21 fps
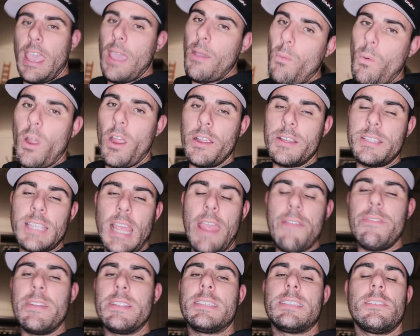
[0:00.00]
it works
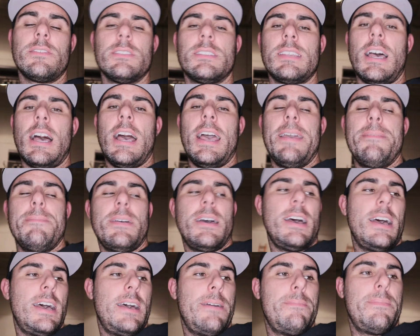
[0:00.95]
every single time
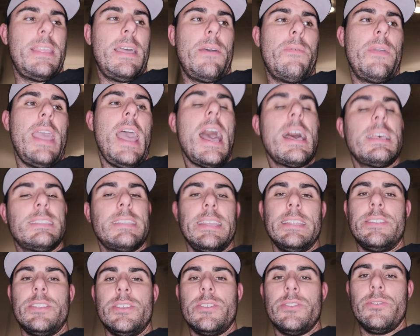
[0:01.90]
that we ask
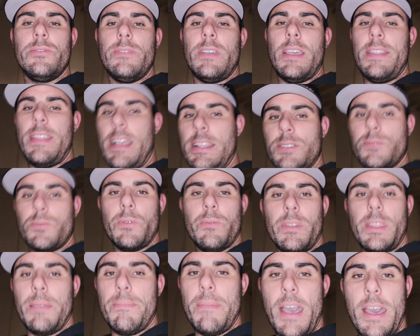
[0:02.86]
it to, and that's what
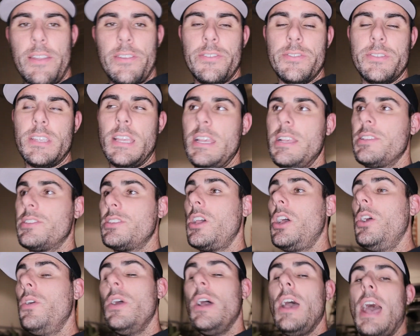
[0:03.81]
really matters.
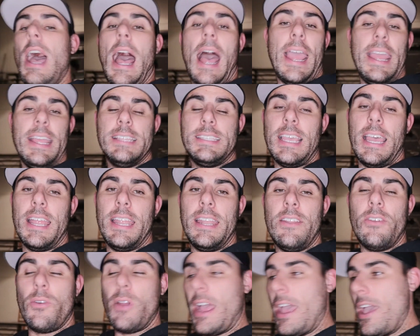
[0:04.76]
So I intend,
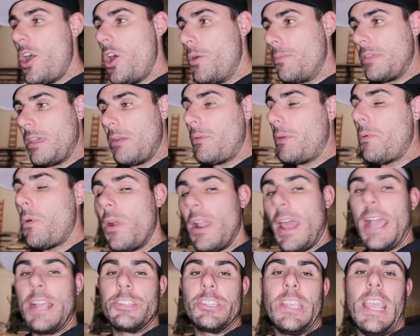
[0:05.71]
or I hope, that we won't
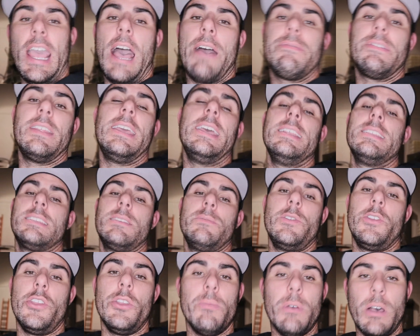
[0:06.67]
actually have to hit
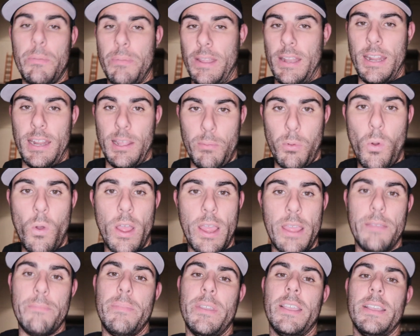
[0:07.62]
SimCoaches up at any
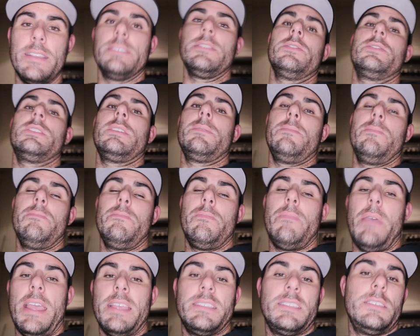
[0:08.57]
point because their sim
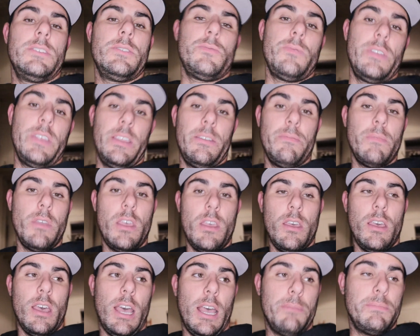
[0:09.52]
bases really
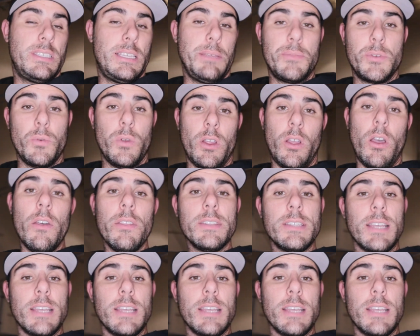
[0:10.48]
seem to work all the